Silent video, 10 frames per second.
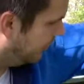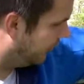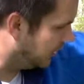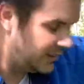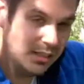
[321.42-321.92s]

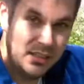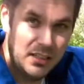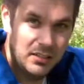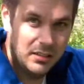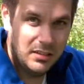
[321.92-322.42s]
front
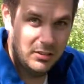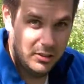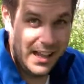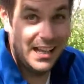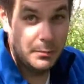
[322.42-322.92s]
or
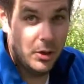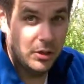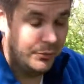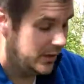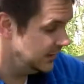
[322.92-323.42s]
the head part
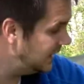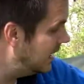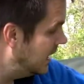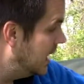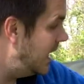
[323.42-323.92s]
of this,
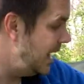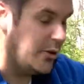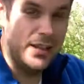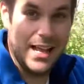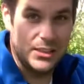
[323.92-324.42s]
and you
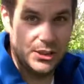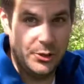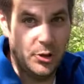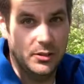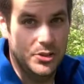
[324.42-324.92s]
can actually
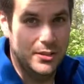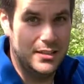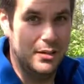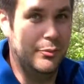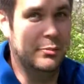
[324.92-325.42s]
crawl into the
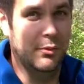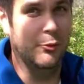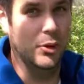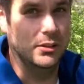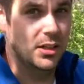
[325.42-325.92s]
tent from the
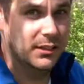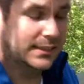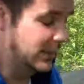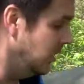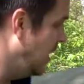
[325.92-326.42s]
front
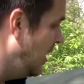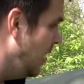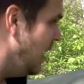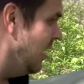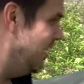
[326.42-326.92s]
also.
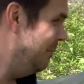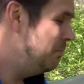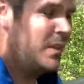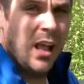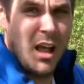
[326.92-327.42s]

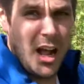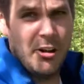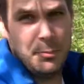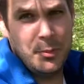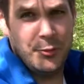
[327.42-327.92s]
I
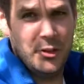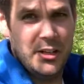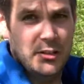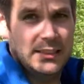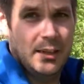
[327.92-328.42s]
would prefer to
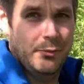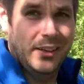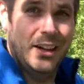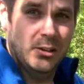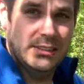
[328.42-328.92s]
use that for
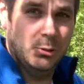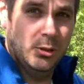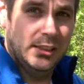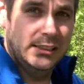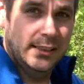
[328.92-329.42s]
gear
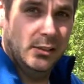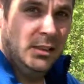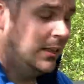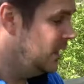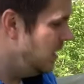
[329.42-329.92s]
storage though,
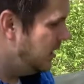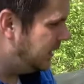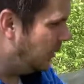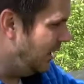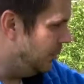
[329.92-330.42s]

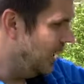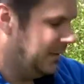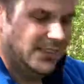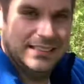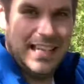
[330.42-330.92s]
so I'd probably
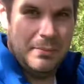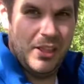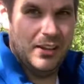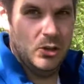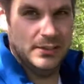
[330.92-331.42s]
just keep
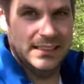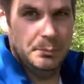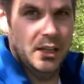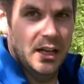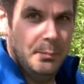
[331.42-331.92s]
that all zipped
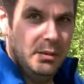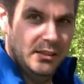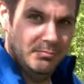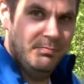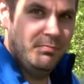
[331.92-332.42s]
up
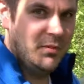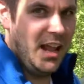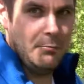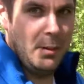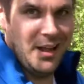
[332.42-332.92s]
and
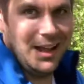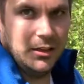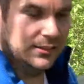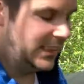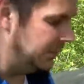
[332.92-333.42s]
have my pack or
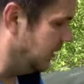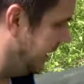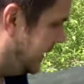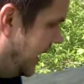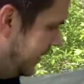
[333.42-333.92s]
something like
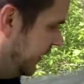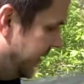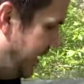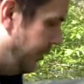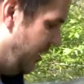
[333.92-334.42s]
that
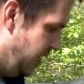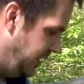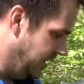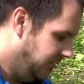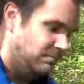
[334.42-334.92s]
underneath there, and
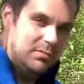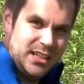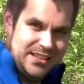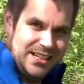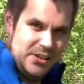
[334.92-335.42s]
then
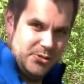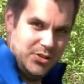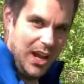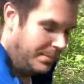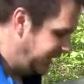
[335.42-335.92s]
continue just hopping in